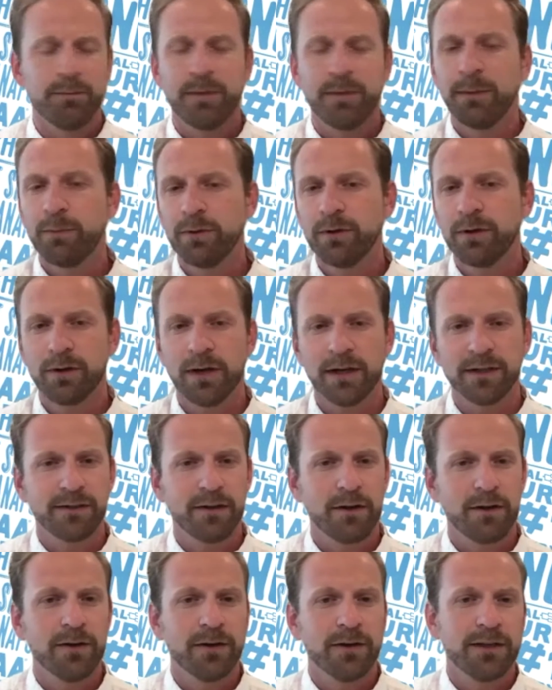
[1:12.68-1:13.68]
that's what we're
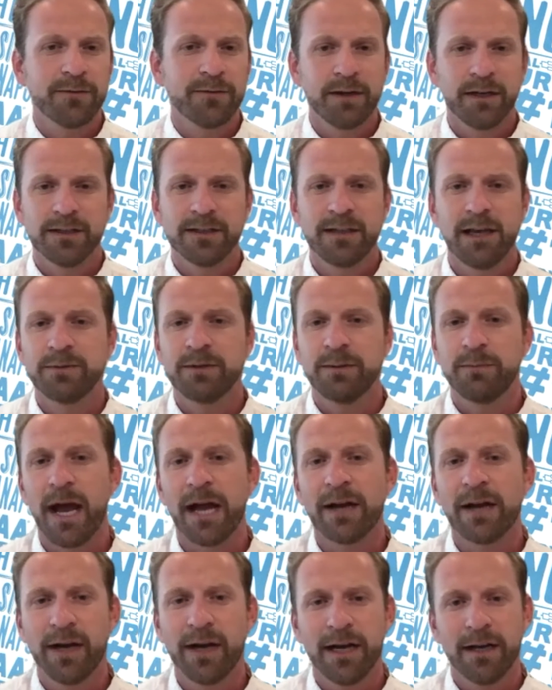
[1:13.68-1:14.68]
doing in the digital product
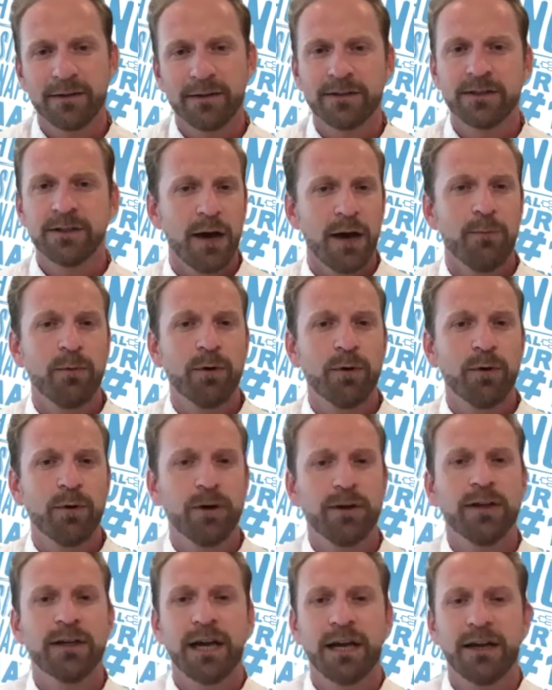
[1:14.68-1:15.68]
development world too. We're
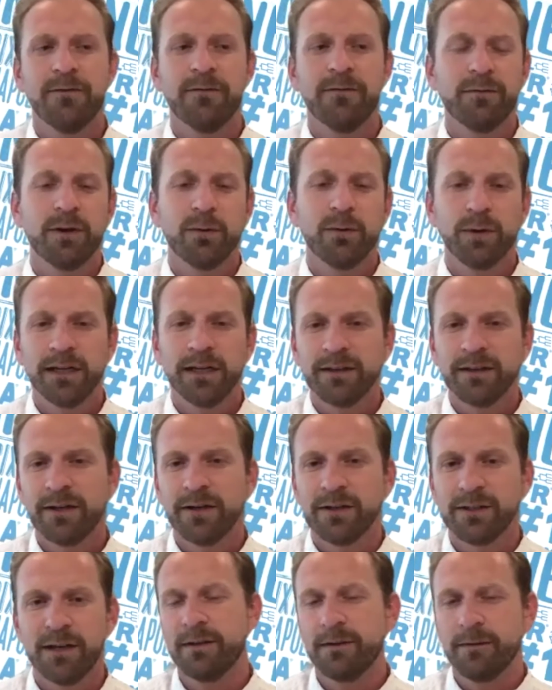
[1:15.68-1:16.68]
the kind of the
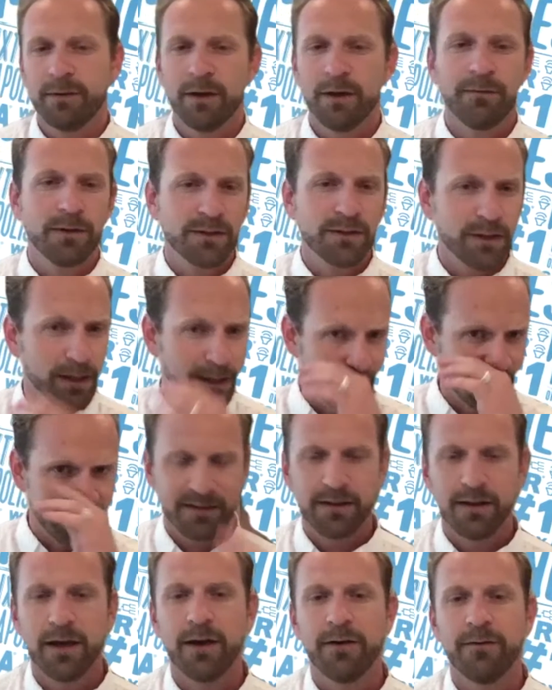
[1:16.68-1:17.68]
ringleaders of, of the
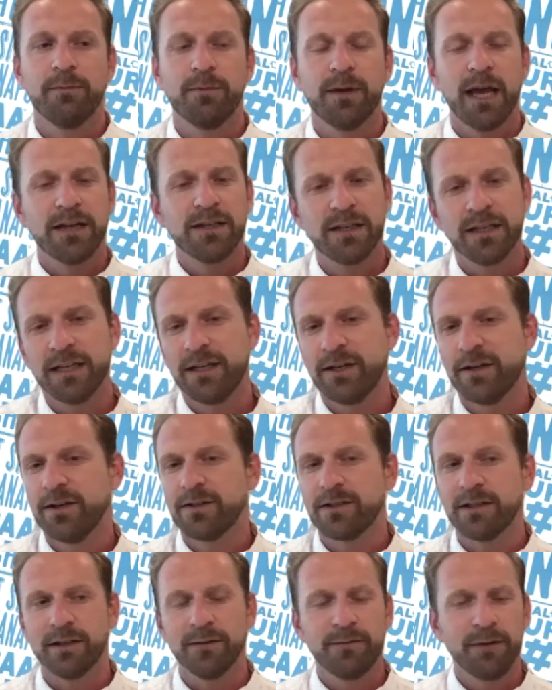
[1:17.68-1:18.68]
circus of
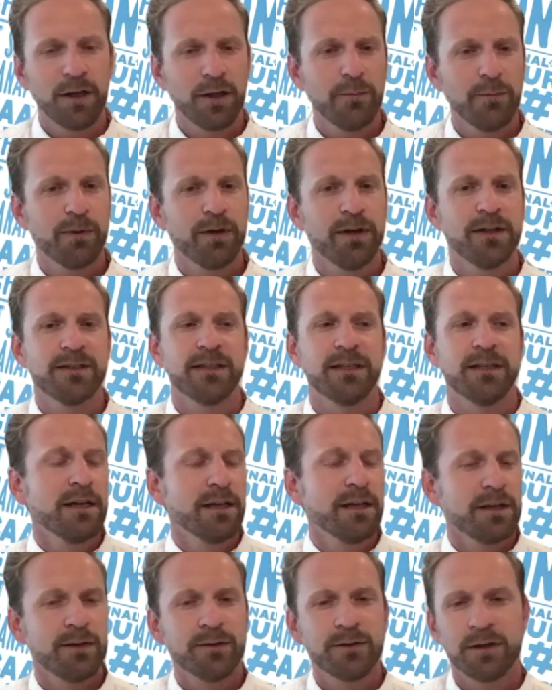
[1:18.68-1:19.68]
engineers and developers
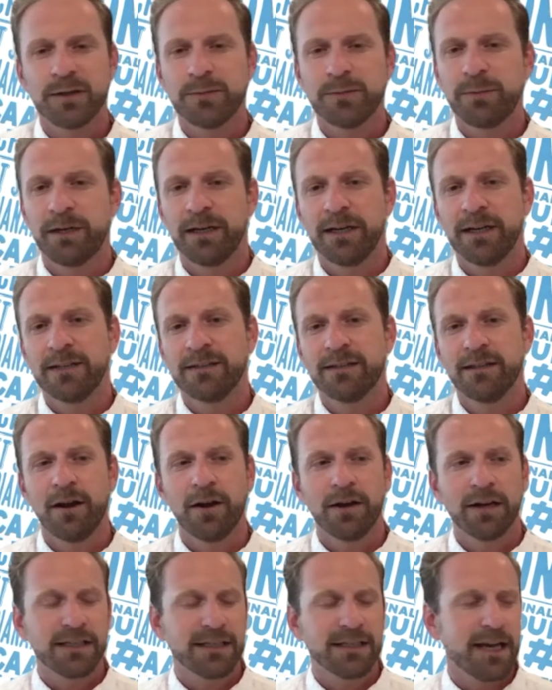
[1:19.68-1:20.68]
and user experience
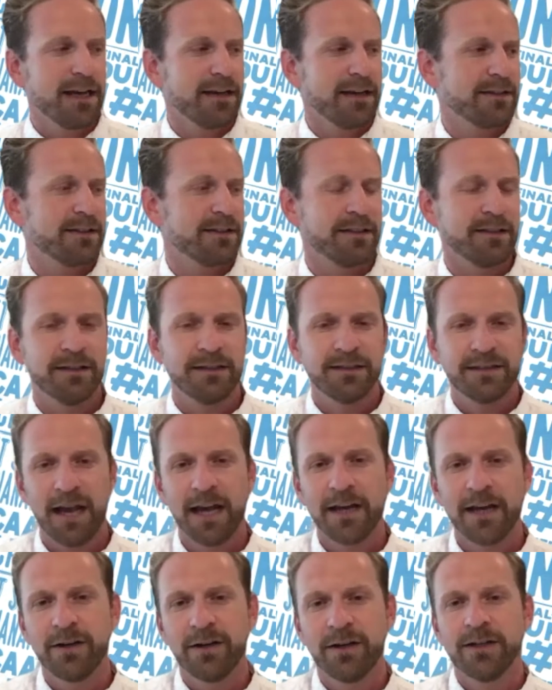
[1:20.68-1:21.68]
architects and
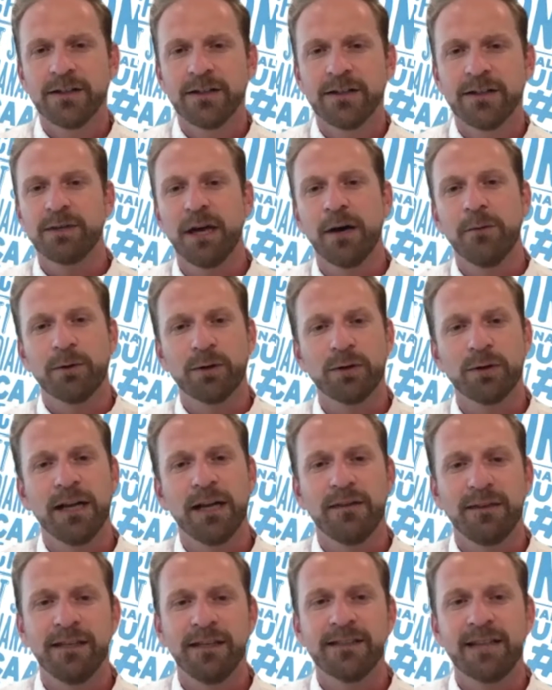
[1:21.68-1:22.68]
designers to help
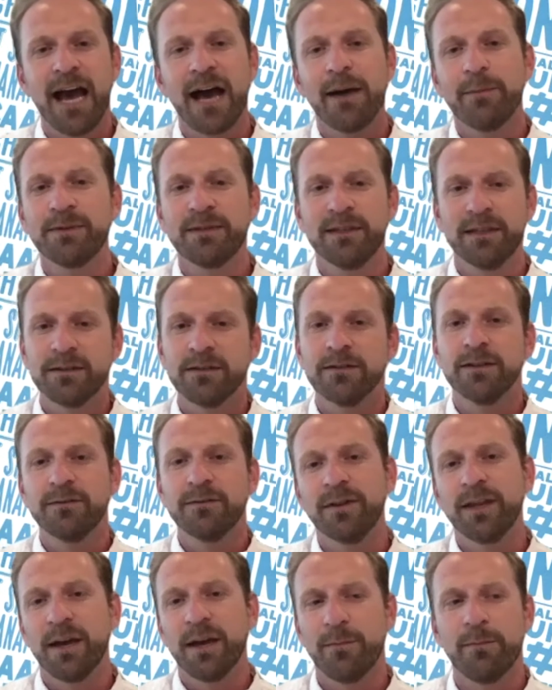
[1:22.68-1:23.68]
create these apps and
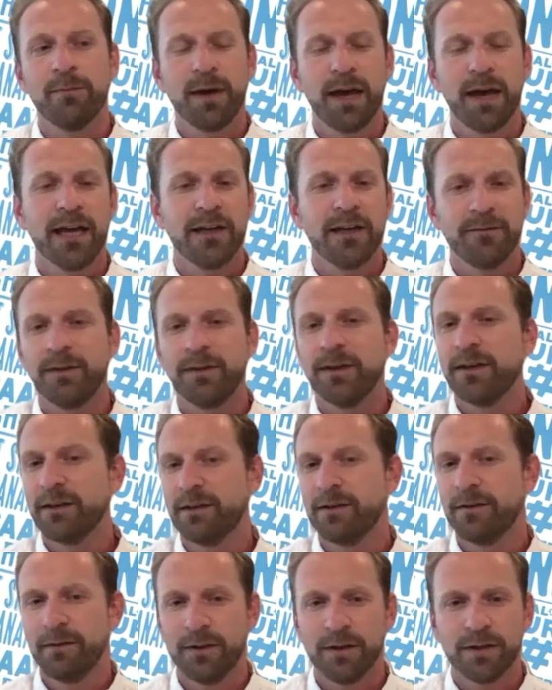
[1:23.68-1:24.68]
deliver them ahead of
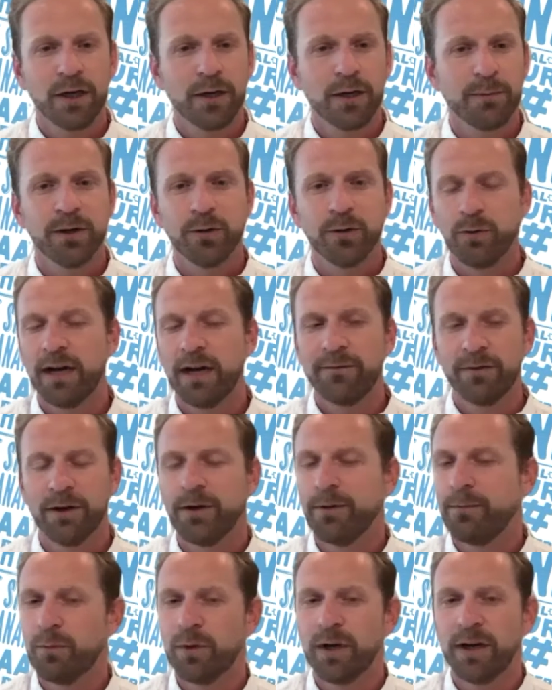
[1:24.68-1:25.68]
the, the tournament or
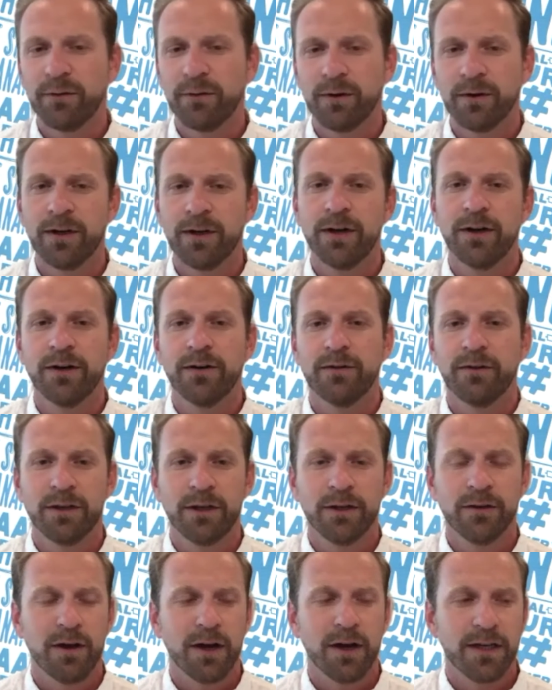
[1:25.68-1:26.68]
whatever, whatever your,
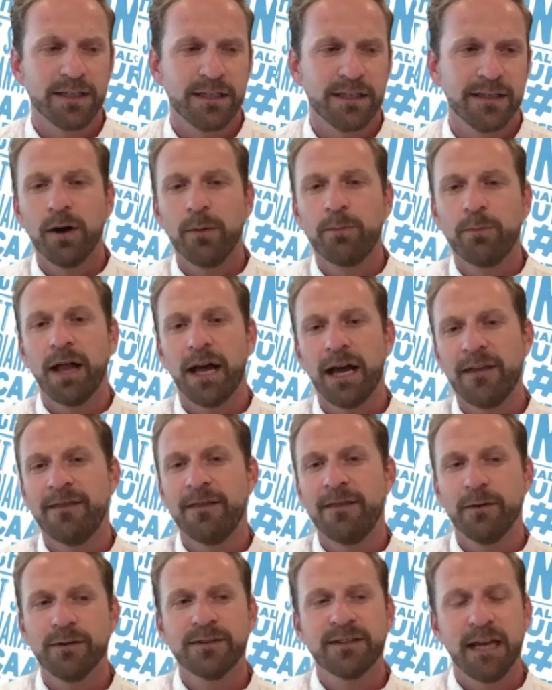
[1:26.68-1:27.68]
your launch is. Applying
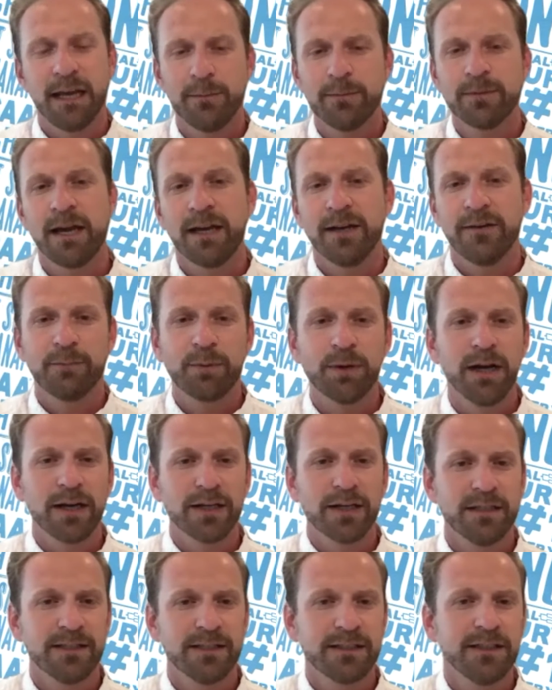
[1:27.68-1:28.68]
those same kind of
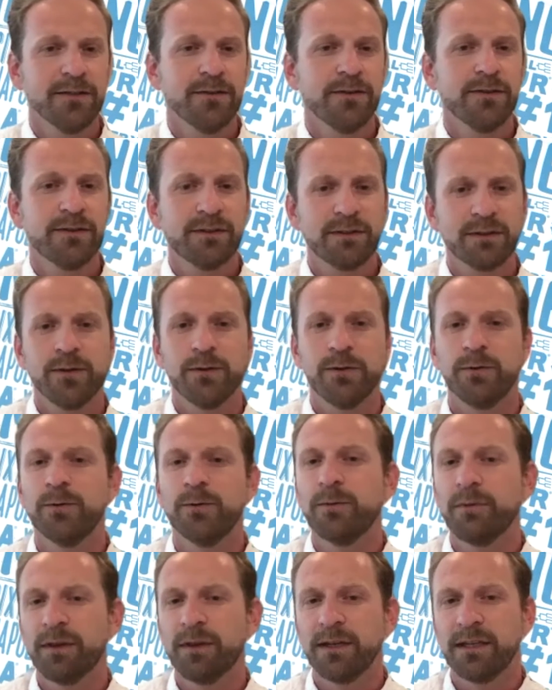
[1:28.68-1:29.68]
production skills
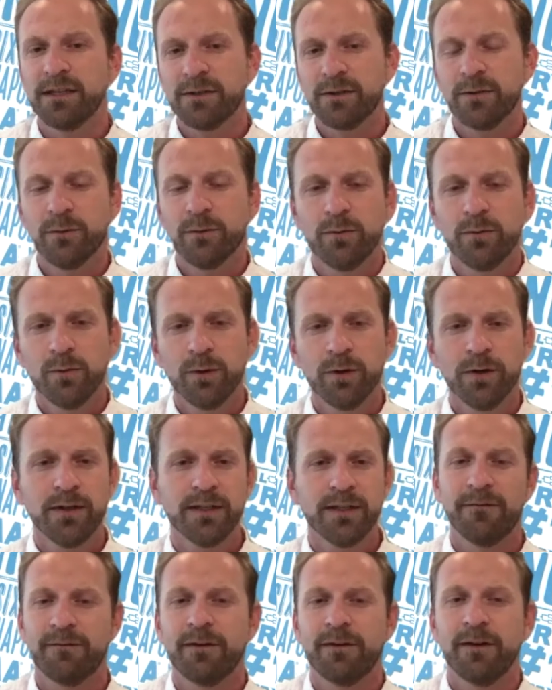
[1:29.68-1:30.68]
to the digital
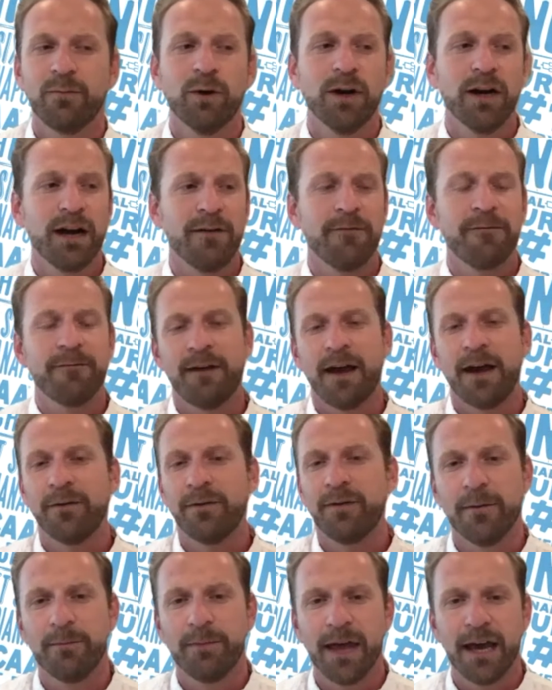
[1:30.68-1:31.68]
world is where I've
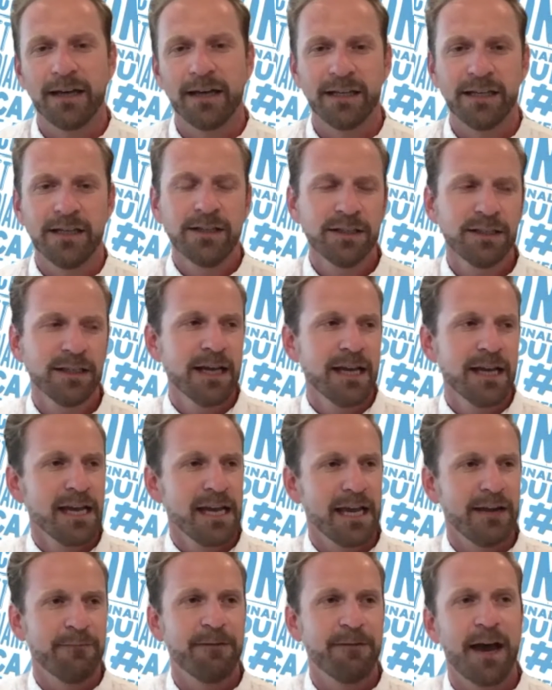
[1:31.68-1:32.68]
found that niche
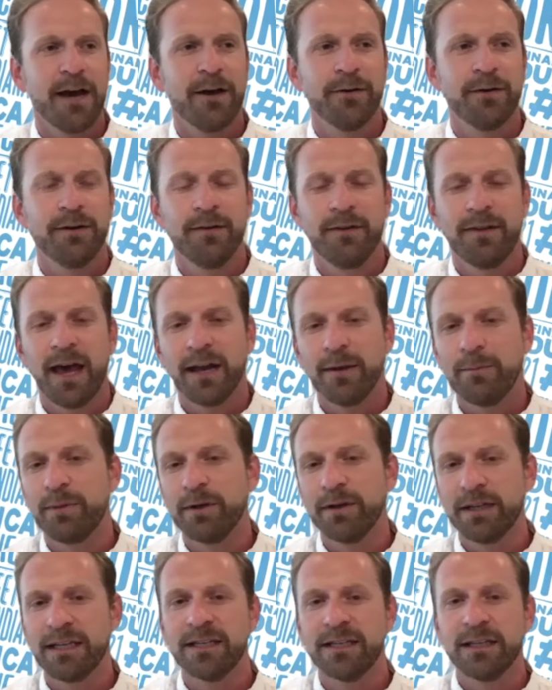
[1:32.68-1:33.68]
and found that
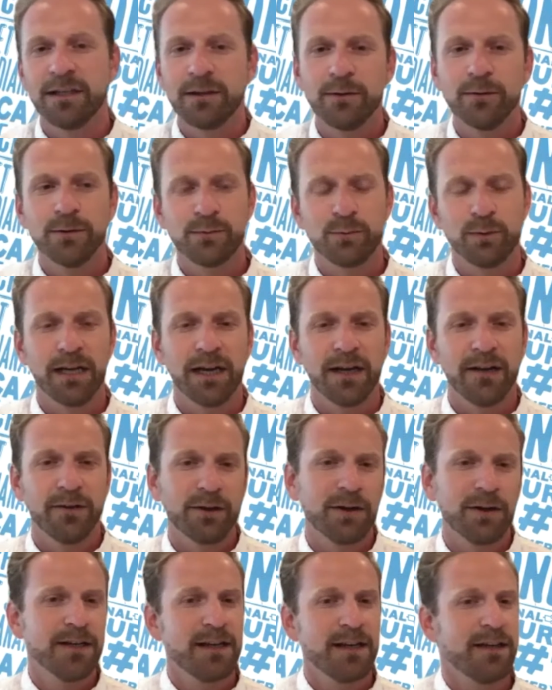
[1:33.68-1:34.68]
ability to use what I
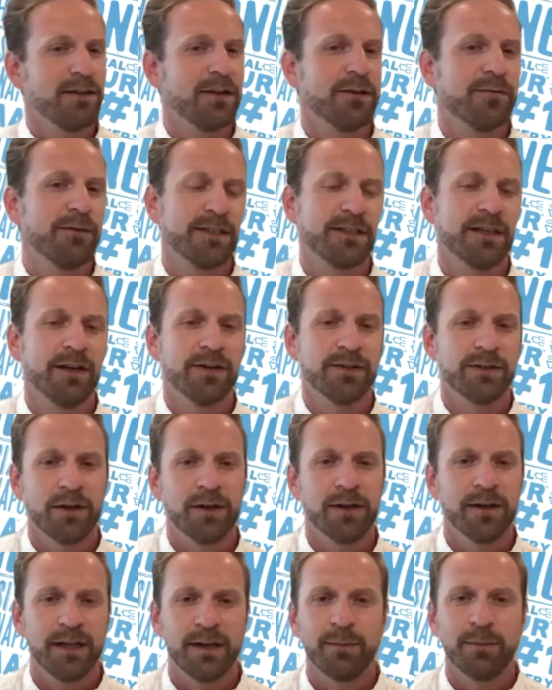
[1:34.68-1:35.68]
learned at the University of
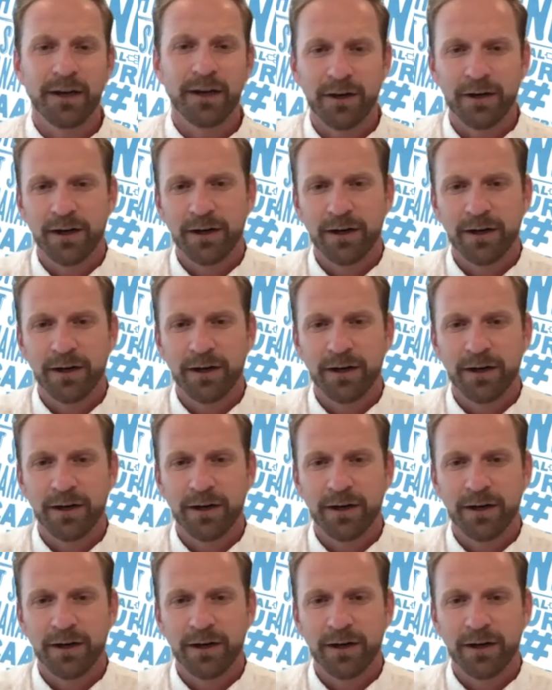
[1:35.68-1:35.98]
Arizona in my current